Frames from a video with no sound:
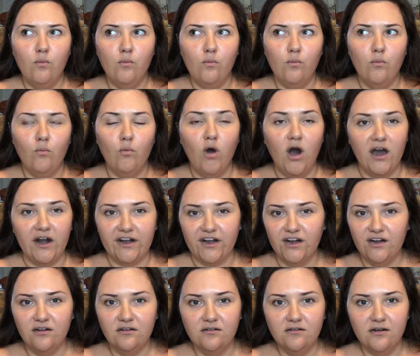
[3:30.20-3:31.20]

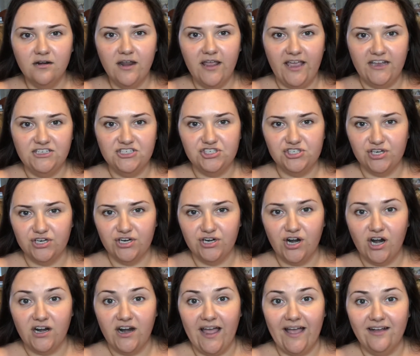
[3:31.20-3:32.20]
water and sugar
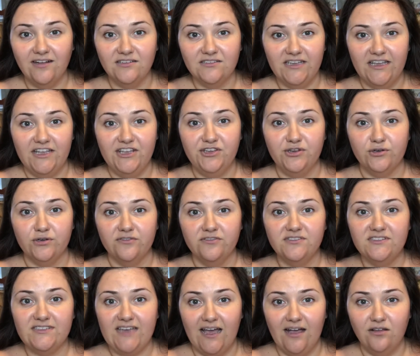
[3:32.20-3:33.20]
are held in your
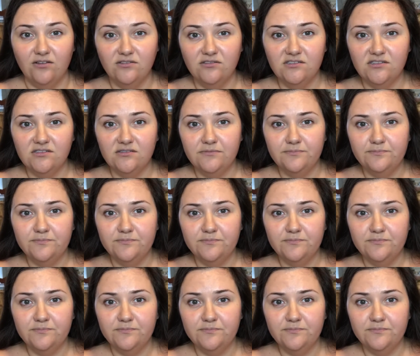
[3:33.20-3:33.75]
cells